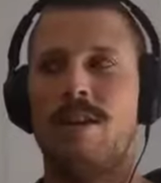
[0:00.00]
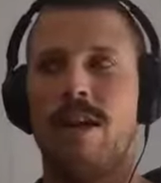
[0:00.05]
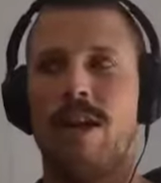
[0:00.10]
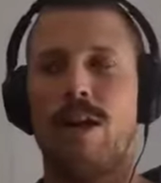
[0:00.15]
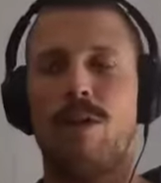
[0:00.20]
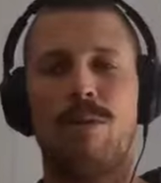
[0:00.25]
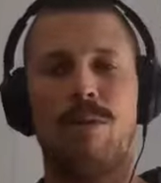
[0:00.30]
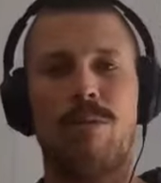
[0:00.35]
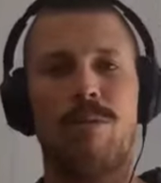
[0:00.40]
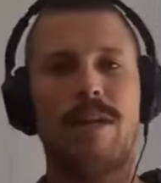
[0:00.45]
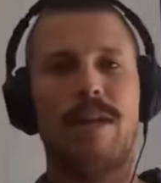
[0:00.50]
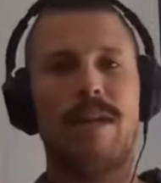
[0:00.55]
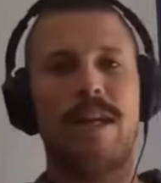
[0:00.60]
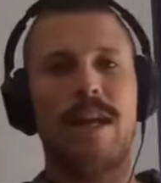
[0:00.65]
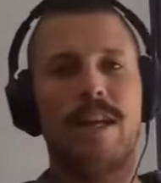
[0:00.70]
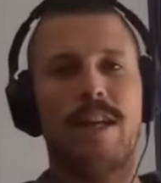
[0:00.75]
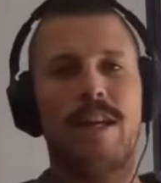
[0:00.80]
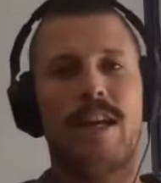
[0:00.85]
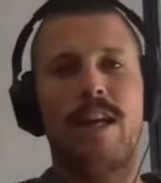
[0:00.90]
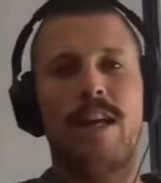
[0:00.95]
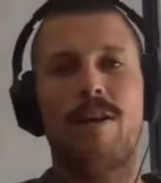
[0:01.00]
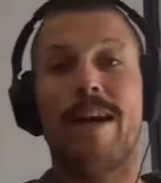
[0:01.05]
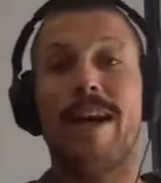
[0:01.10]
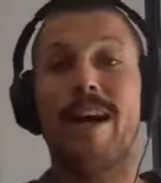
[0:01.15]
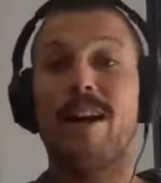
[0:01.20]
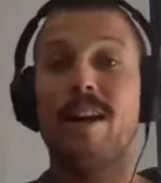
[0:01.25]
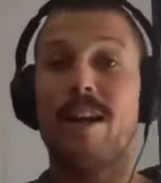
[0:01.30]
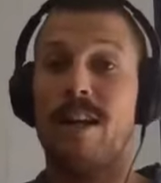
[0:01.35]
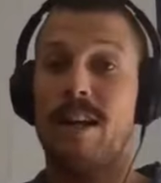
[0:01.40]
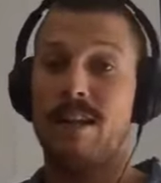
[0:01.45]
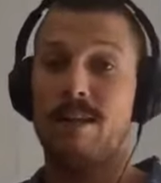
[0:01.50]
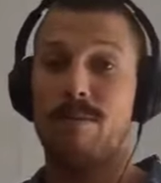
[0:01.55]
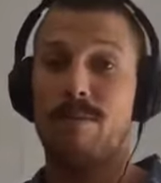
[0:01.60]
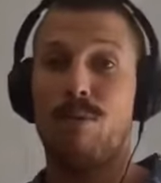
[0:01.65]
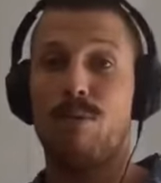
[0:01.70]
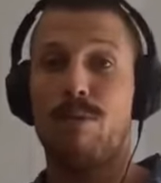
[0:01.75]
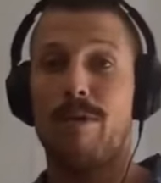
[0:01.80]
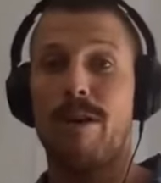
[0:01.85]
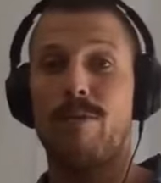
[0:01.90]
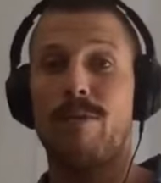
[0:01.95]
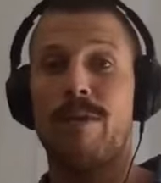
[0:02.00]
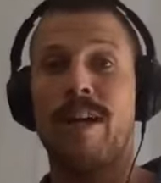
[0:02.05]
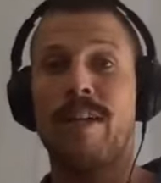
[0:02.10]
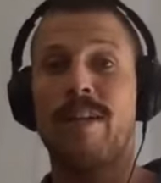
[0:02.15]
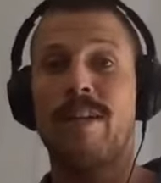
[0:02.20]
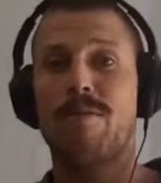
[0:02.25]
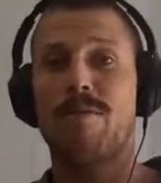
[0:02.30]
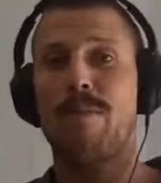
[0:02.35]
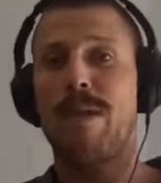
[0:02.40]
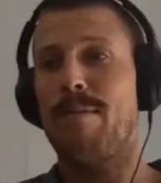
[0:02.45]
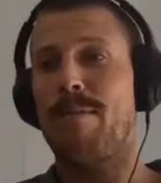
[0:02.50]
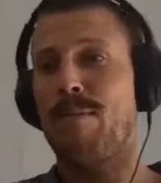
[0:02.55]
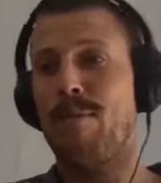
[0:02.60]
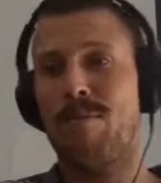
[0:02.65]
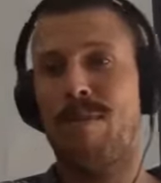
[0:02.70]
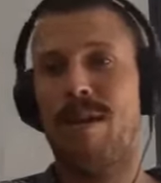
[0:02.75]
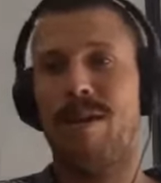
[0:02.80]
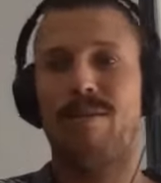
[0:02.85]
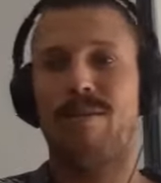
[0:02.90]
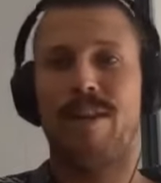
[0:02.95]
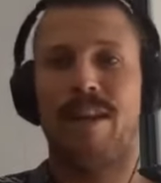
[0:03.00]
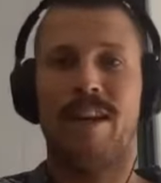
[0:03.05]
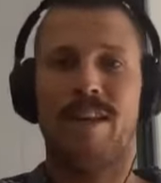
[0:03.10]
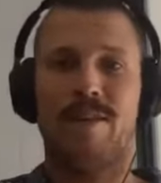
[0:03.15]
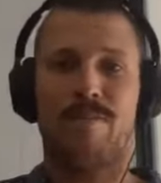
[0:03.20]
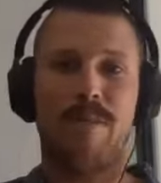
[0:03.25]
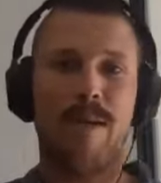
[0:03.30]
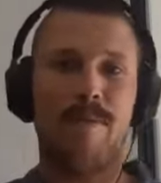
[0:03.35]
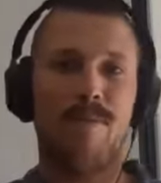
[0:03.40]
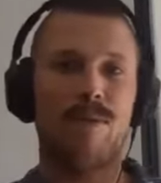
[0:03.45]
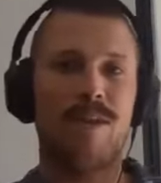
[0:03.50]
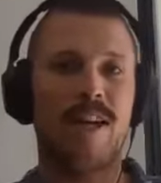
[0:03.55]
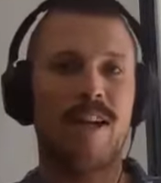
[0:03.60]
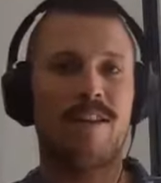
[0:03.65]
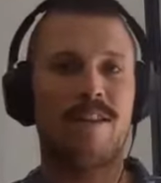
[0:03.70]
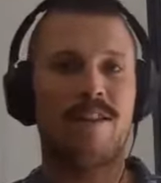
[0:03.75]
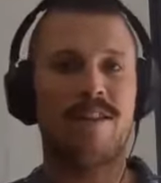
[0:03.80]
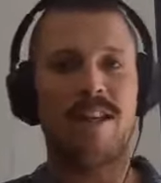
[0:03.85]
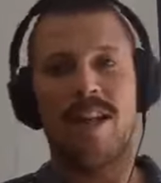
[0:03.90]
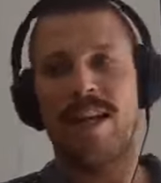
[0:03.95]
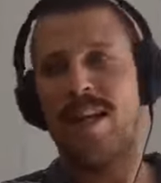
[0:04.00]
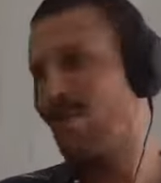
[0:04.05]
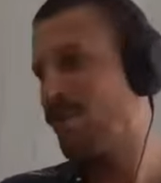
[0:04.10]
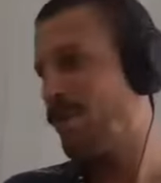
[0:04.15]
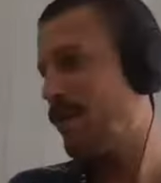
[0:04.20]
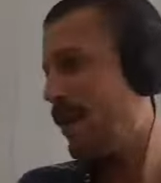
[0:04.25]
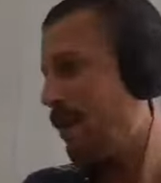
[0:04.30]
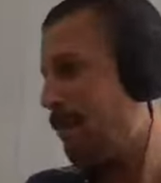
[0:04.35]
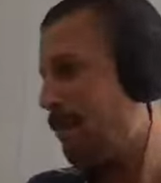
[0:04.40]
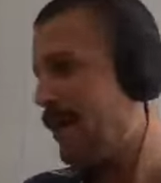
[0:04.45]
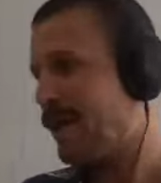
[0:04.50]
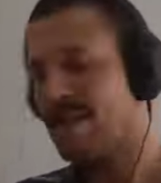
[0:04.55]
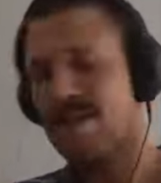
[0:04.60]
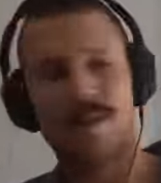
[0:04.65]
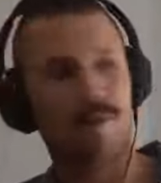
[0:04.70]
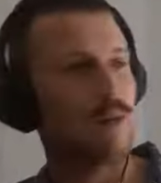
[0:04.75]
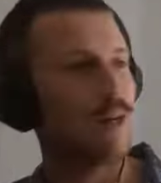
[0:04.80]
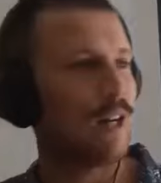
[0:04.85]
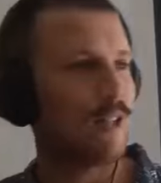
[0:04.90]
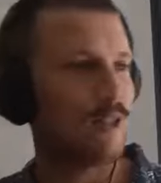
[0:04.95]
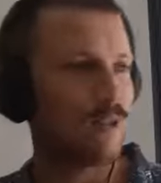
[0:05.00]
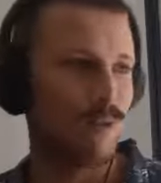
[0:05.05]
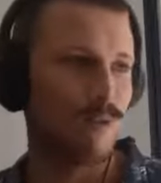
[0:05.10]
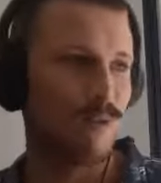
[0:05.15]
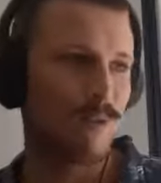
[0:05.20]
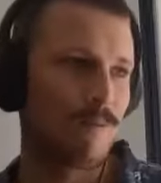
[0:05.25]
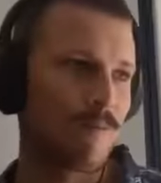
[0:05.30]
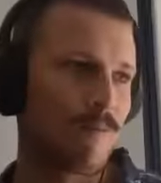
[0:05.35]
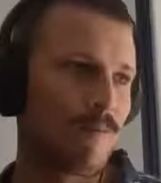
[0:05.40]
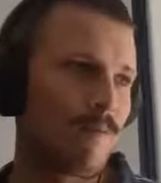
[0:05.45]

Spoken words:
helping me get gear out in the pouring rain. There's people in my vans, people down the stairs doing like pass the parcels.